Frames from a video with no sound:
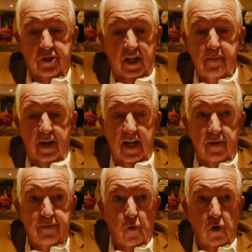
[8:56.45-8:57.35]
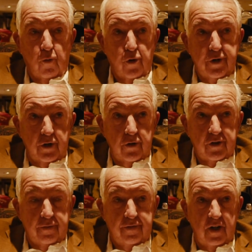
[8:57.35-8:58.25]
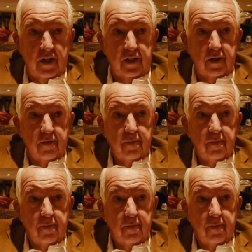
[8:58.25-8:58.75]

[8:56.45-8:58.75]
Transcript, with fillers: he may have four more years of fun.